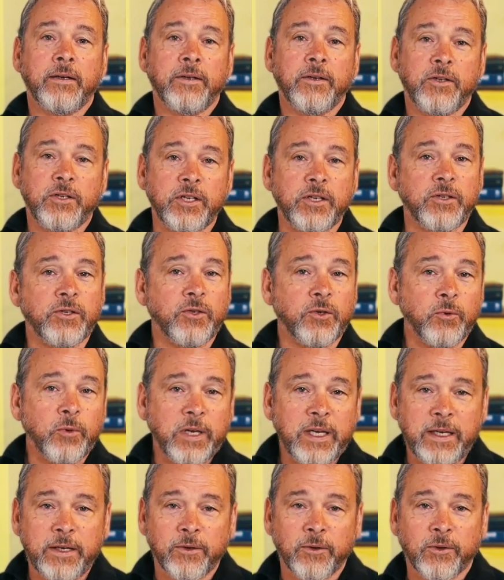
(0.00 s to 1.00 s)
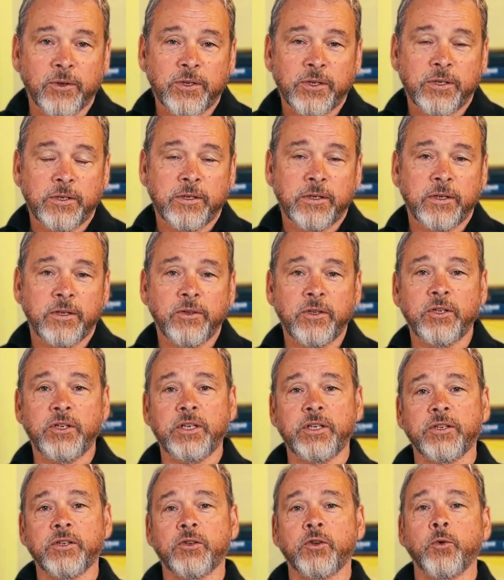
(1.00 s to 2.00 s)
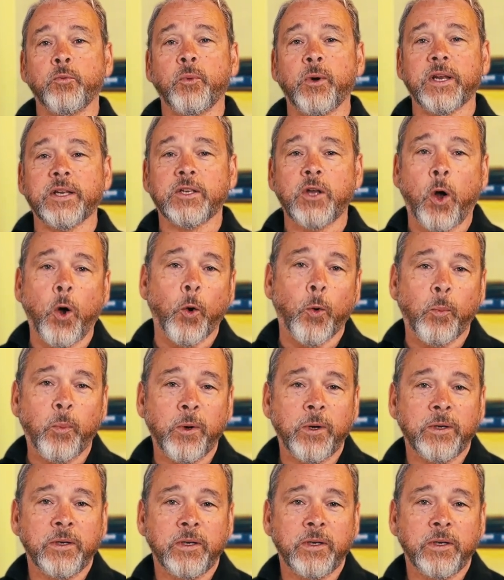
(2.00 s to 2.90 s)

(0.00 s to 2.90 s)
Jesus who heals, the Jesus who brings hope,